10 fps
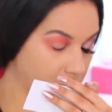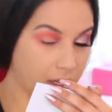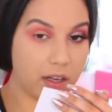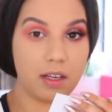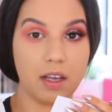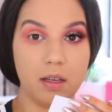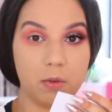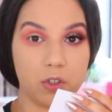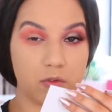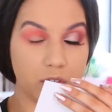And again, I'm
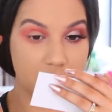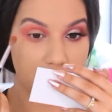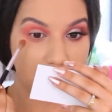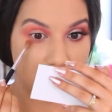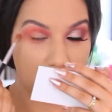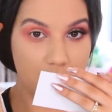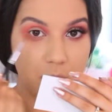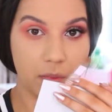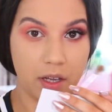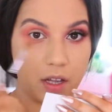going to run some of that
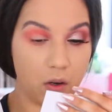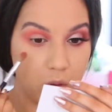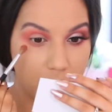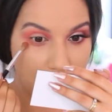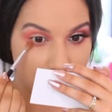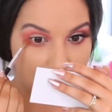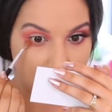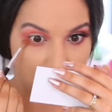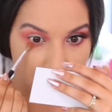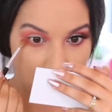along my lower lash line.